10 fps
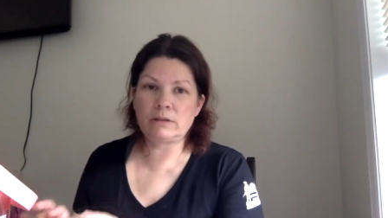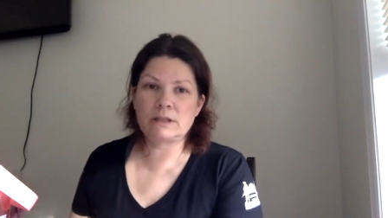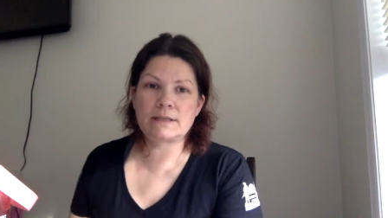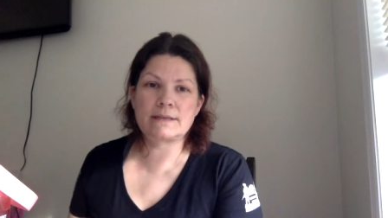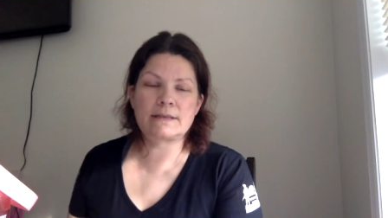
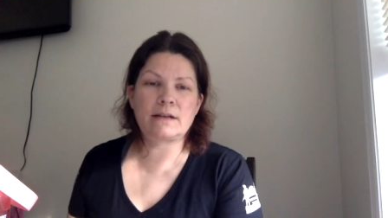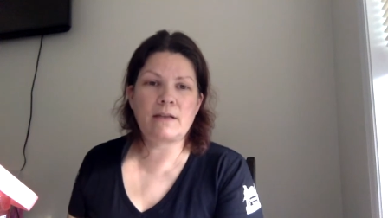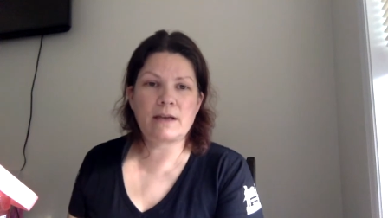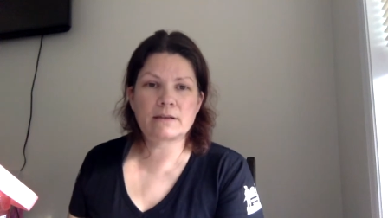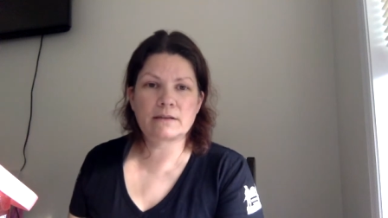This is an
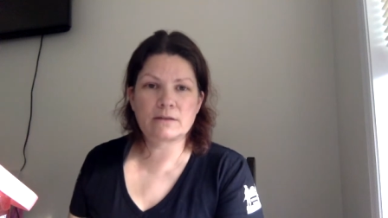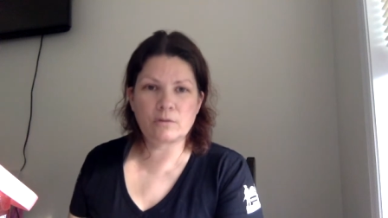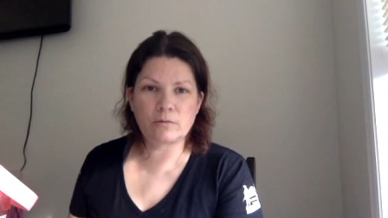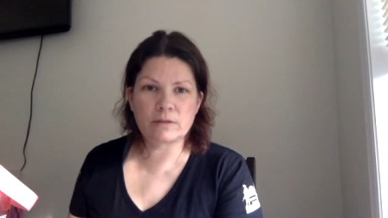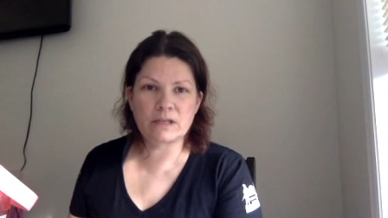Alaska
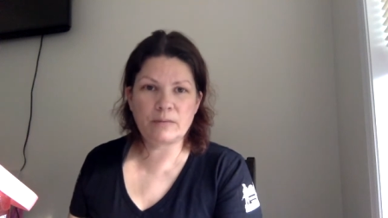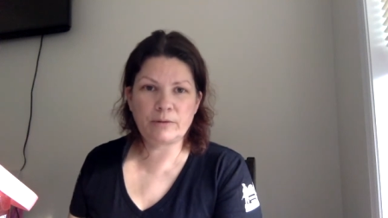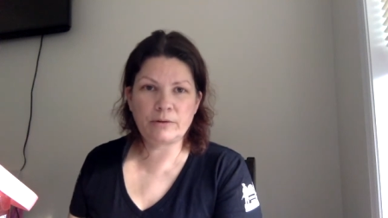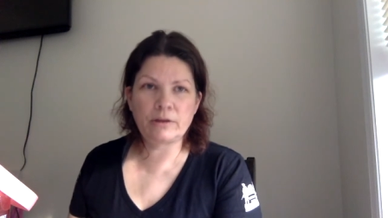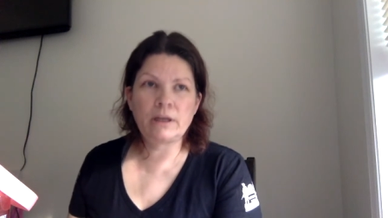Silver
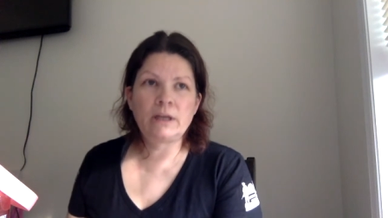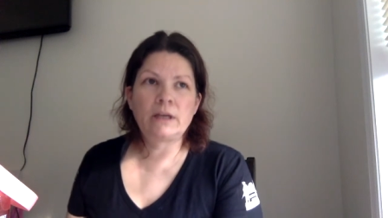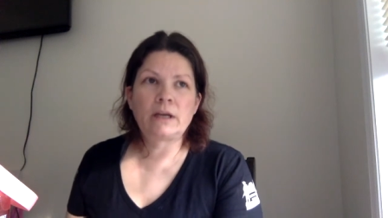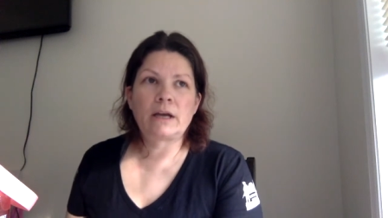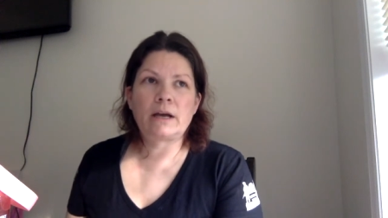sampler.
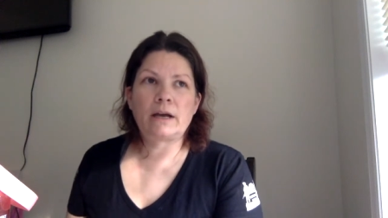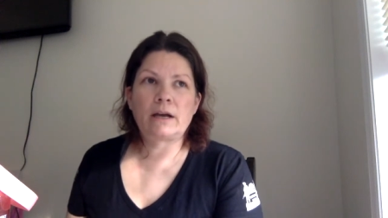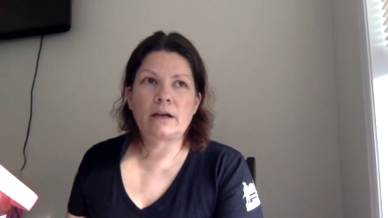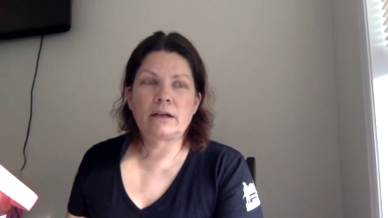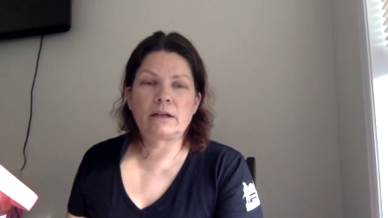
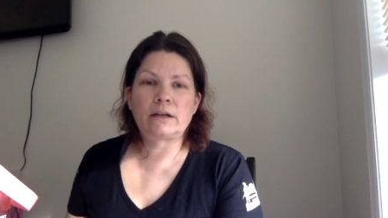I